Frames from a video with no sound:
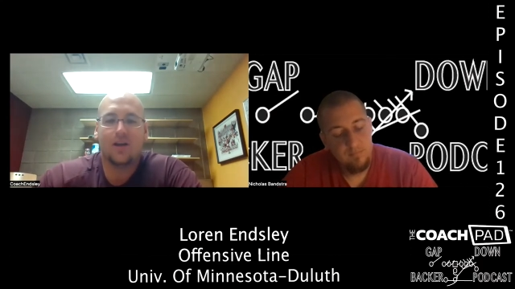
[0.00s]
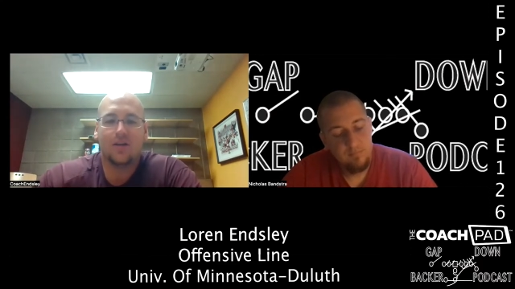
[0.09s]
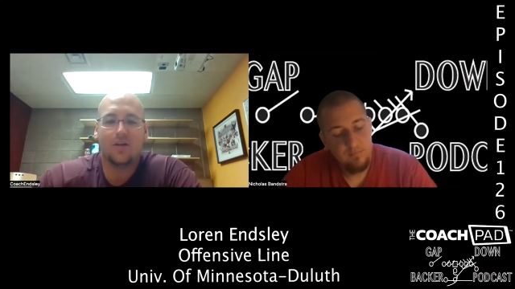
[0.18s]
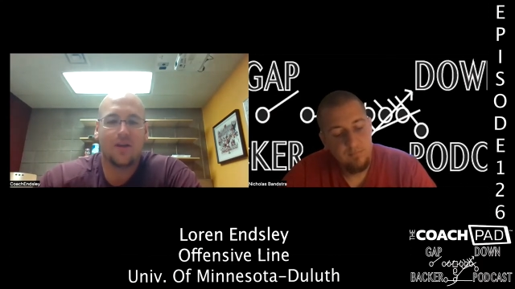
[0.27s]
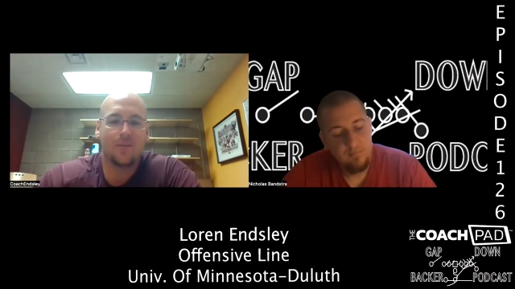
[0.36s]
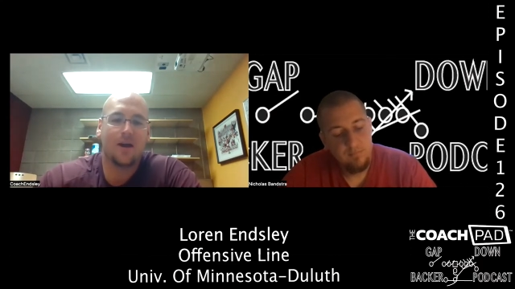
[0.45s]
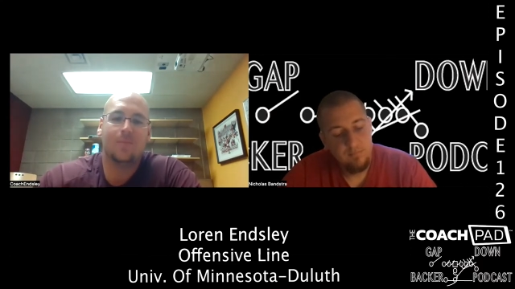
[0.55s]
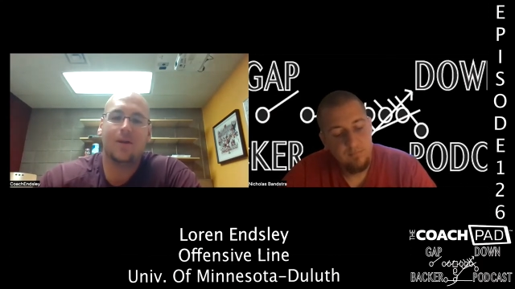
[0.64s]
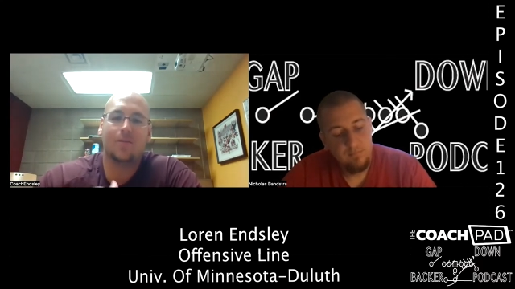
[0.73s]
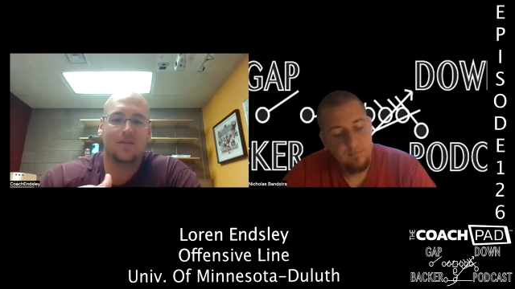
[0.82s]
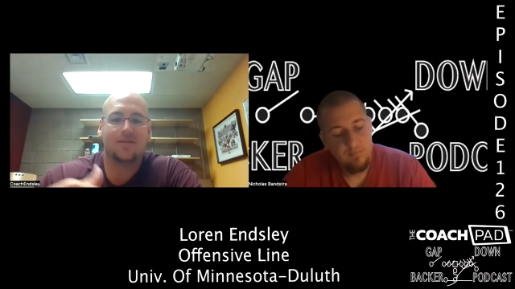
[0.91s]
Speaker 1: You know, they might
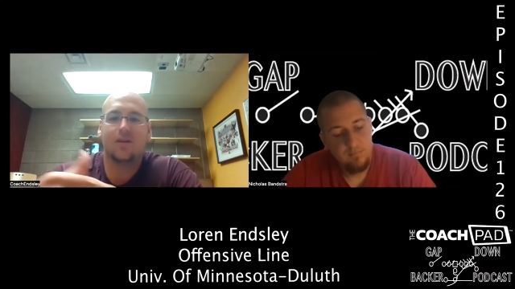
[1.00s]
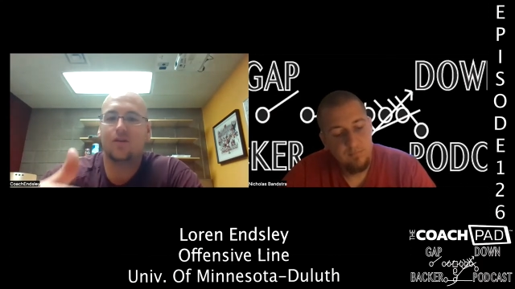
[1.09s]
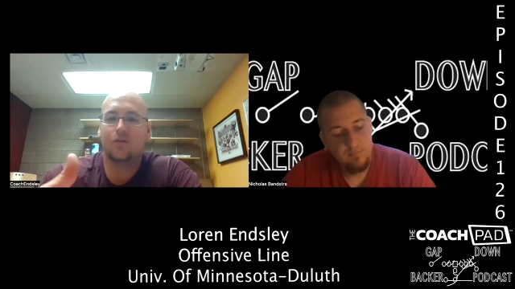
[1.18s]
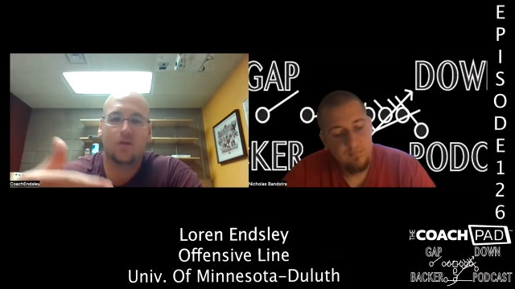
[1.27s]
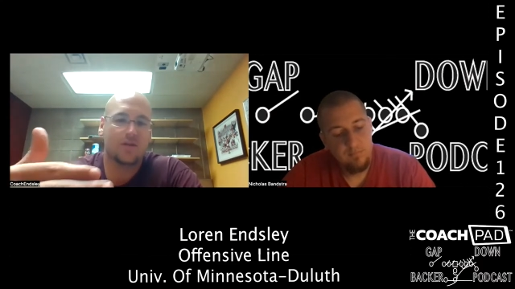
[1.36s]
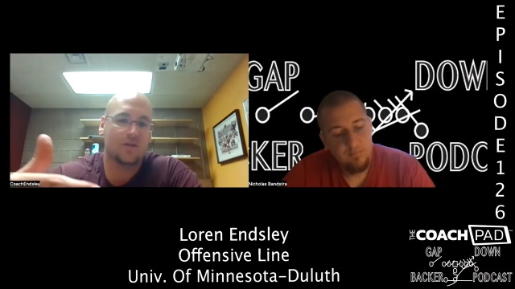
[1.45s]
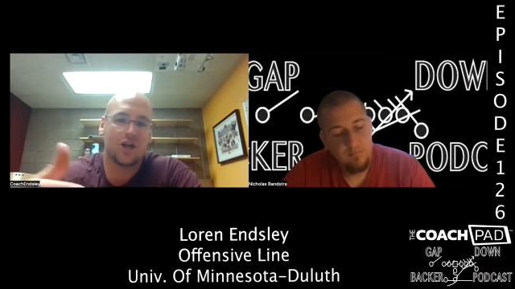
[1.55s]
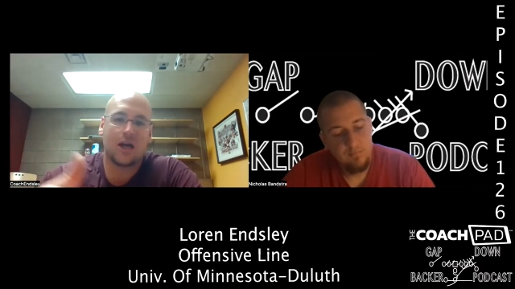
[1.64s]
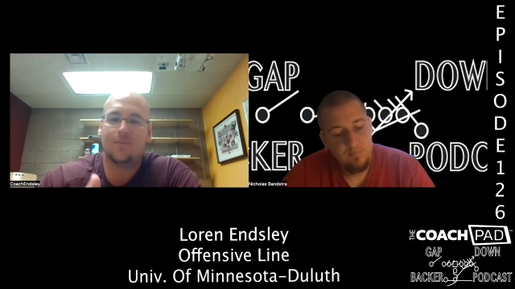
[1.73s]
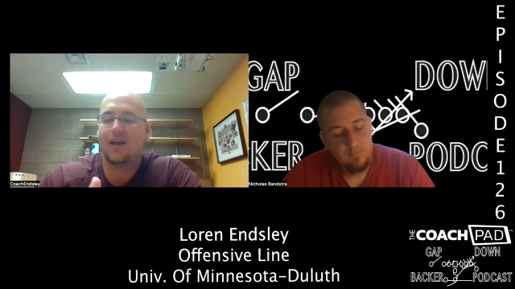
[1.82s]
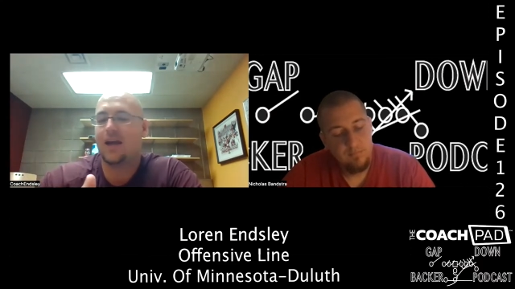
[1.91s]
be able to tell you what their
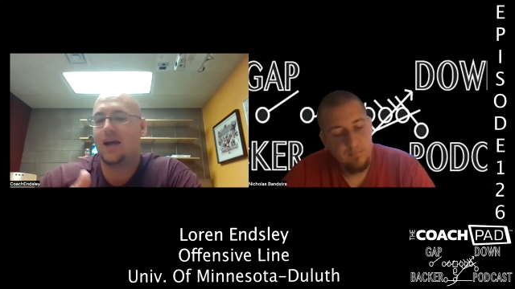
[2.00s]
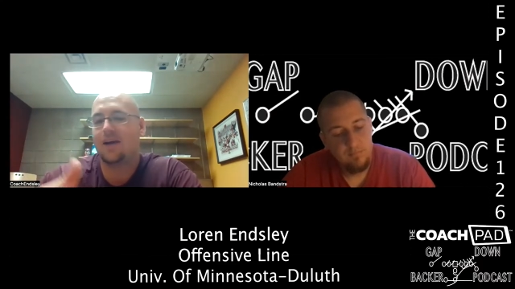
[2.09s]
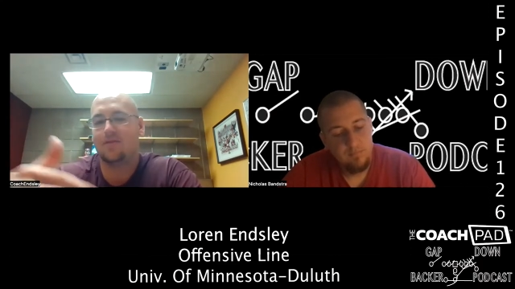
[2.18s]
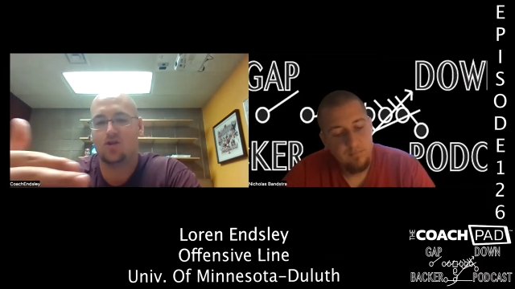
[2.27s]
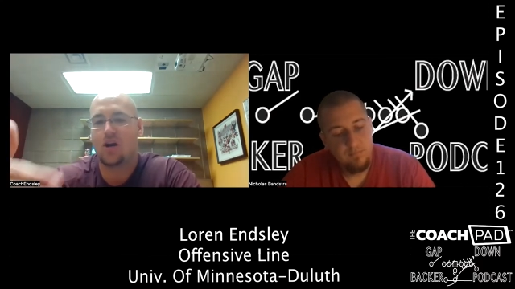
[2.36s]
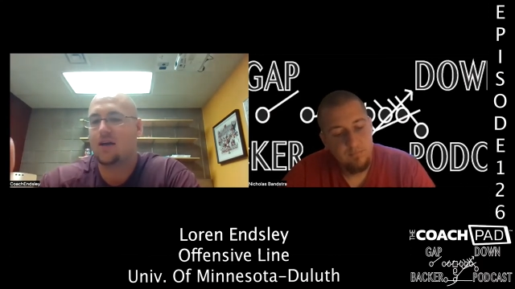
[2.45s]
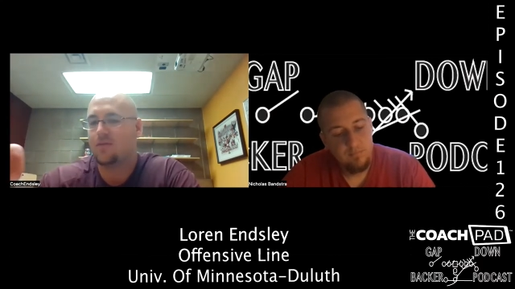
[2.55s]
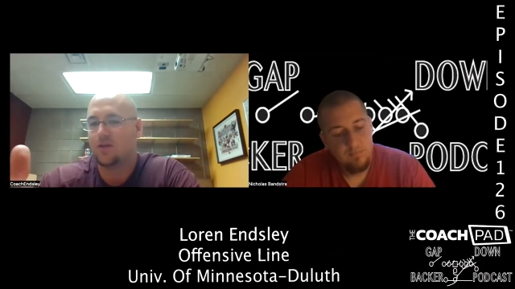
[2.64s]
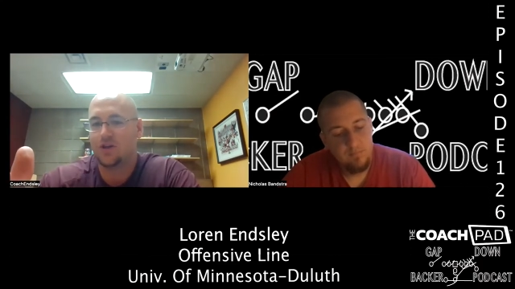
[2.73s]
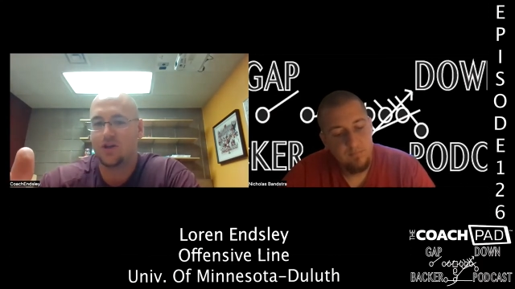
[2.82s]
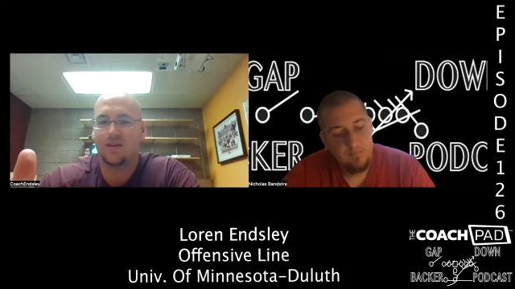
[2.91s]
job. Hey, I have a drive
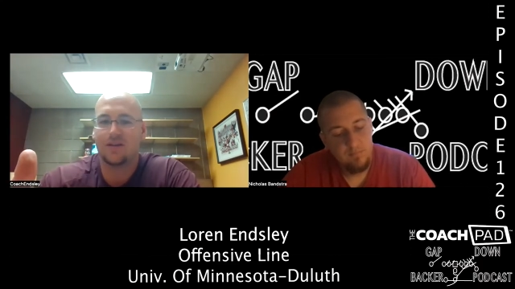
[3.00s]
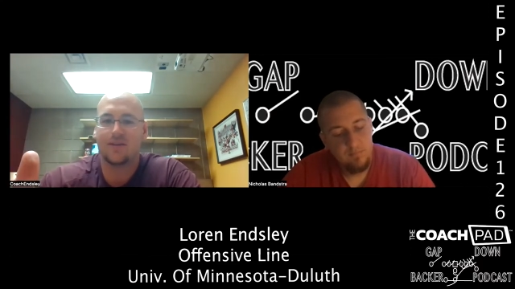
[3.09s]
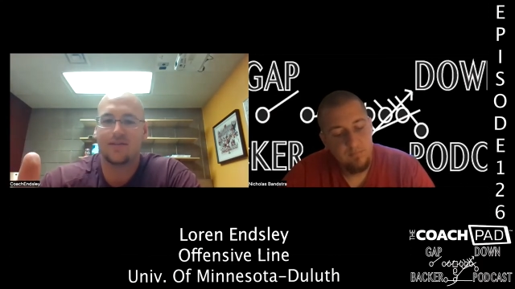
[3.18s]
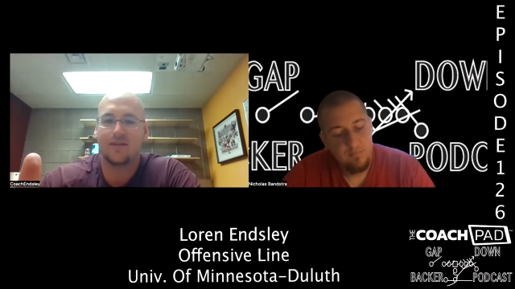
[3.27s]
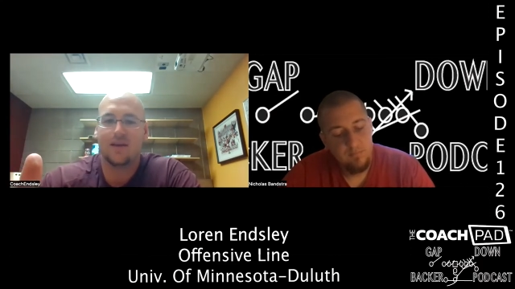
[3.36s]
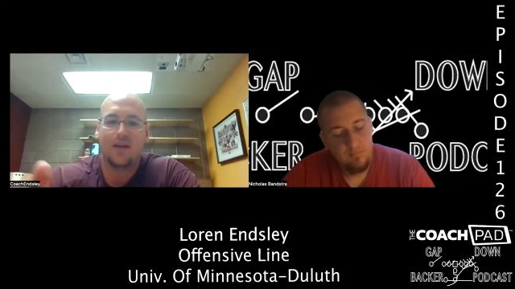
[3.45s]
reach on this,